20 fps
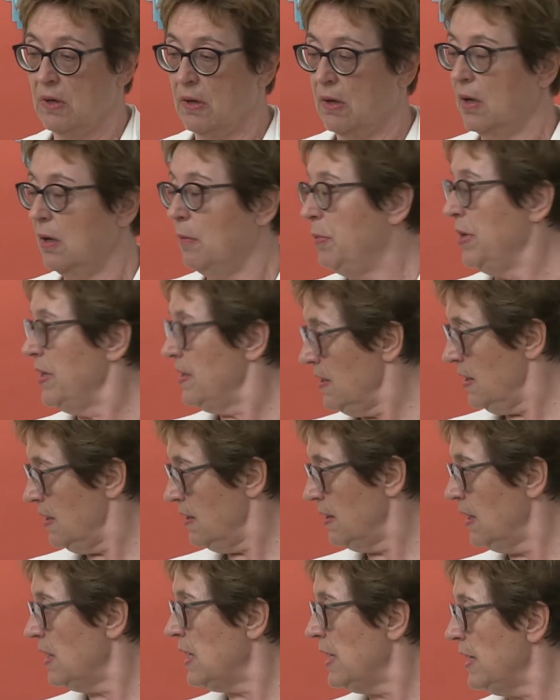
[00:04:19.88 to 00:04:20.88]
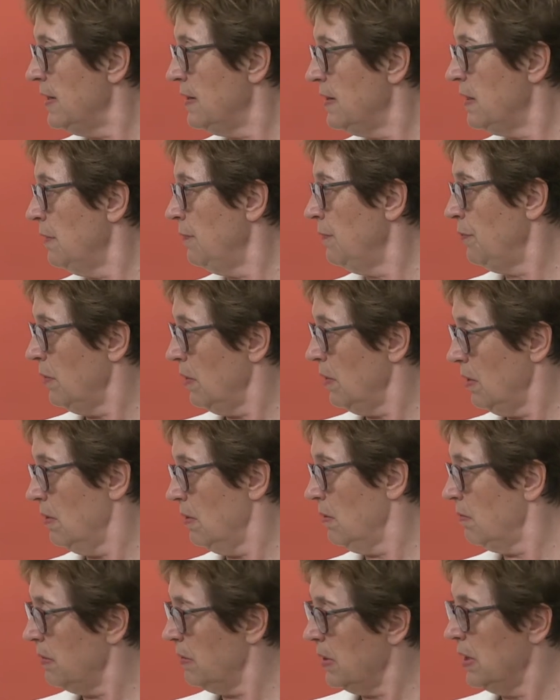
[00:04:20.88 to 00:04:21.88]
business at least. If you're
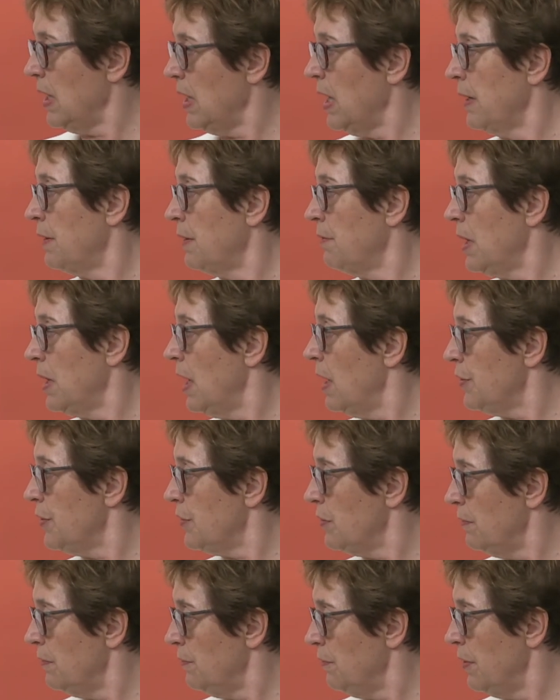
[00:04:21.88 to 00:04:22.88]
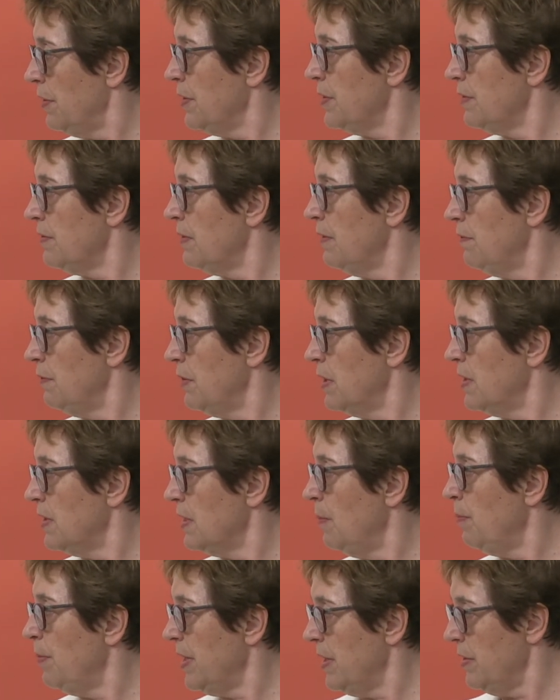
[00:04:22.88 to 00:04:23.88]
in agriculture or forestry, for
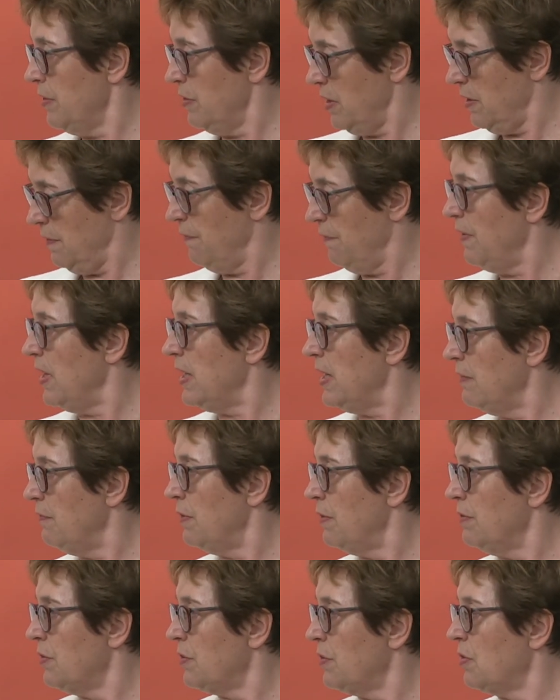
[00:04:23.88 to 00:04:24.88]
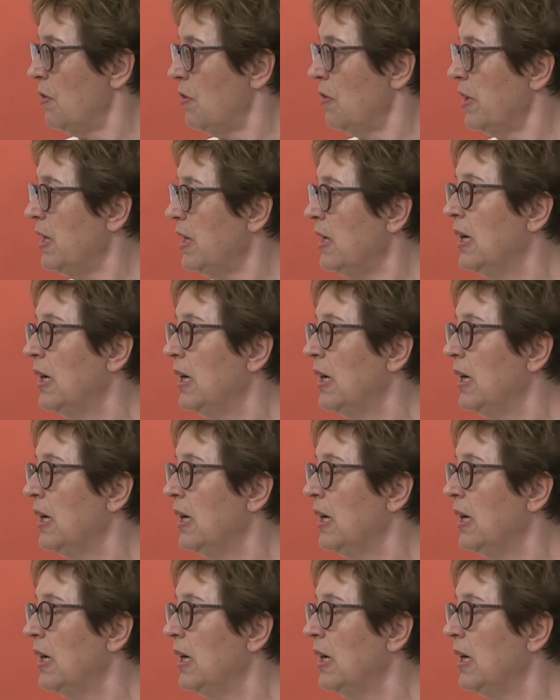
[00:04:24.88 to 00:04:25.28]
example, then you can feel it very strongly.